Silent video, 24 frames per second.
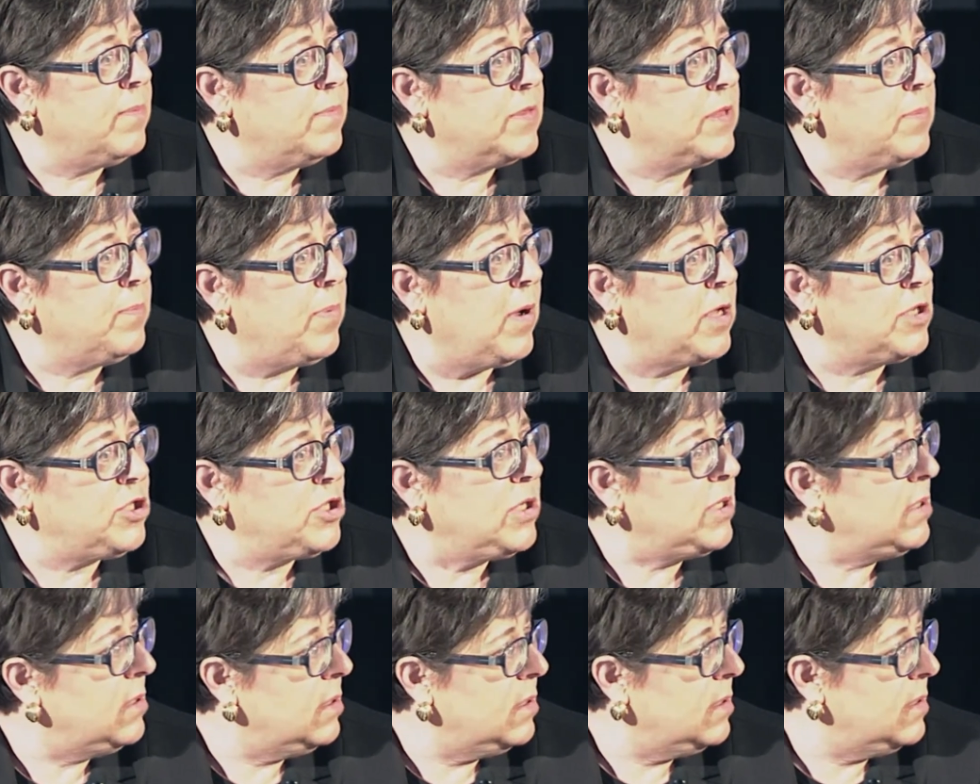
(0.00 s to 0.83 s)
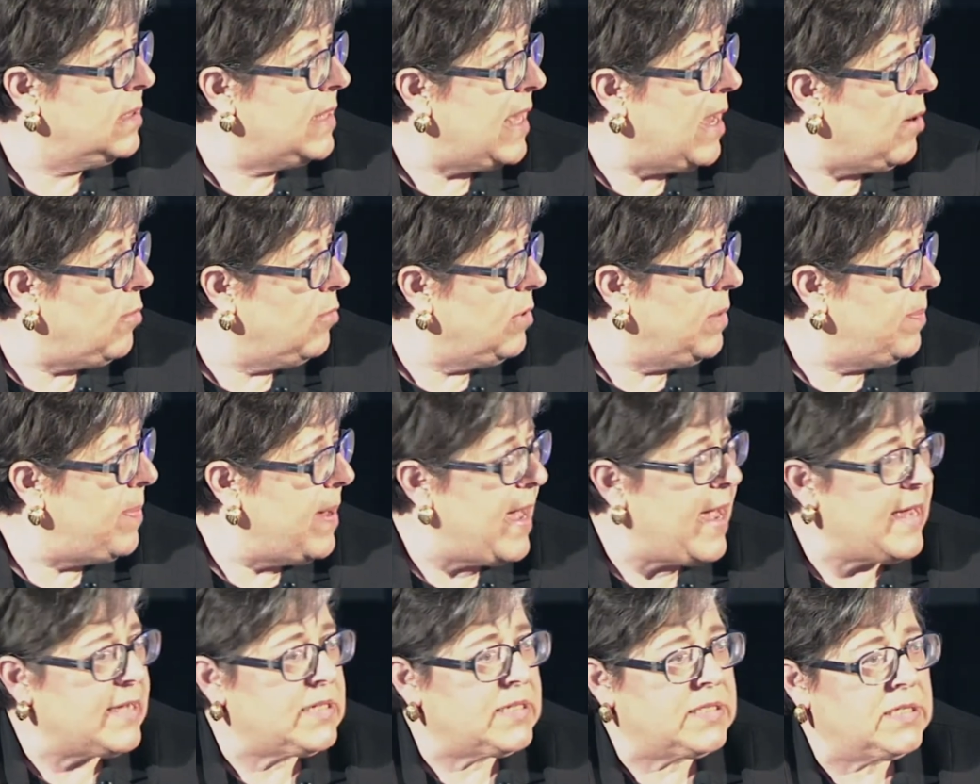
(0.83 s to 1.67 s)
the budget that we
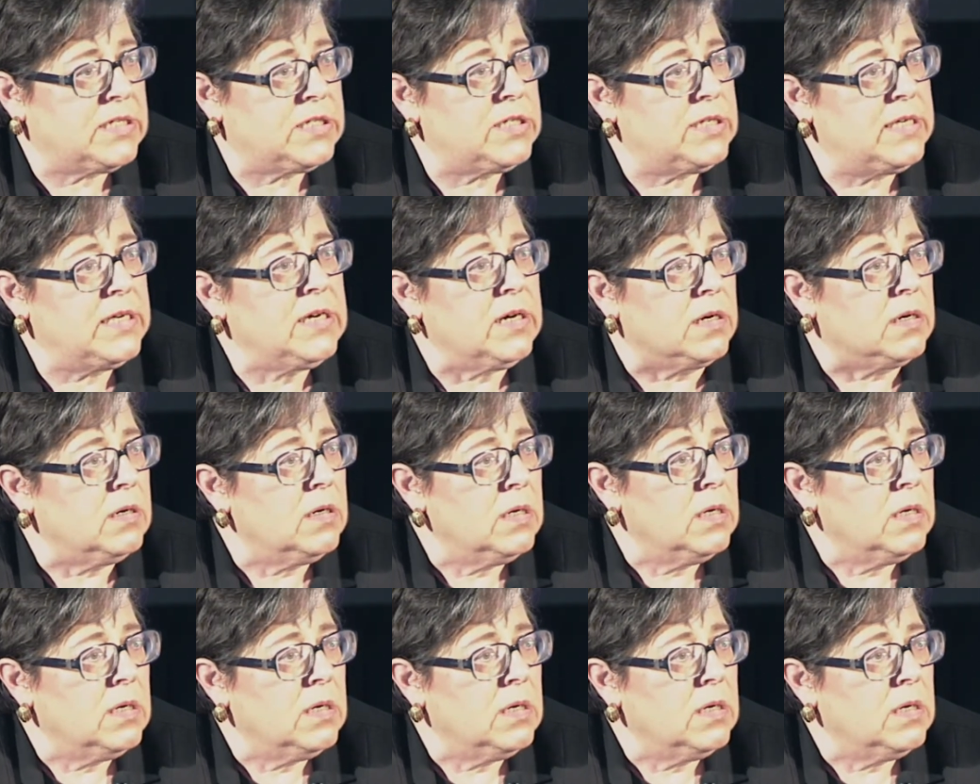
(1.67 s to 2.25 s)
passed this year